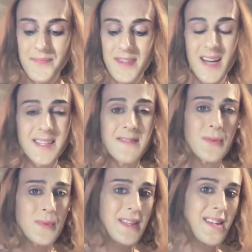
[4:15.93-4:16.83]
I never
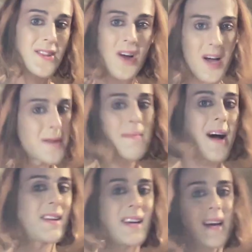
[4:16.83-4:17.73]
really thought
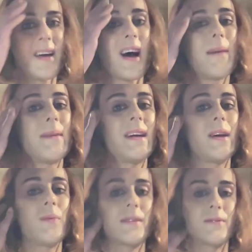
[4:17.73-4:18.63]
about it. I mean, it
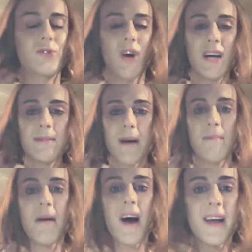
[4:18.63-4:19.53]
would cross my
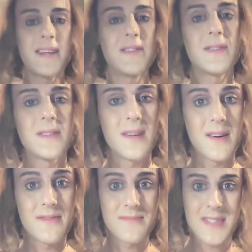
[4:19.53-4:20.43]
mind
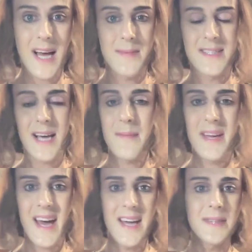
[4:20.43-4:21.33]
time and time
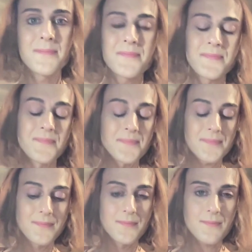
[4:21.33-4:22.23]
again,
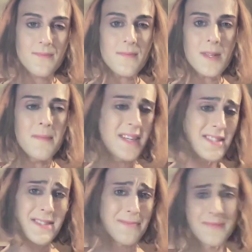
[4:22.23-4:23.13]
but I
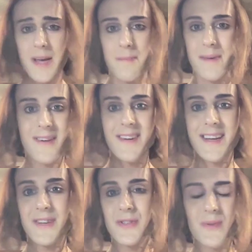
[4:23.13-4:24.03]
just kept bearing
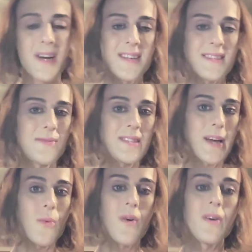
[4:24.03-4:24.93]
it under the rug because I was
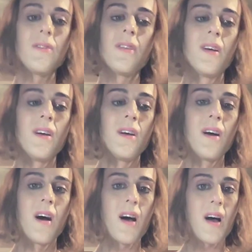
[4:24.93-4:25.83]
like, well,
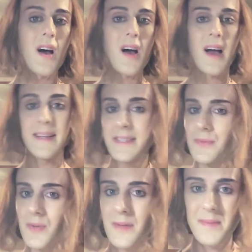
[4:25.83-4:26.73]
I didn't
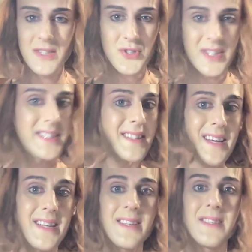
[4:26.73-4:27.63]
want to be treated
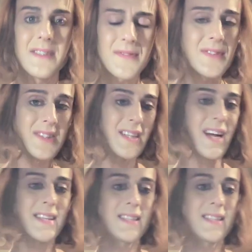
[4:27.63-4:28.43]
any differently.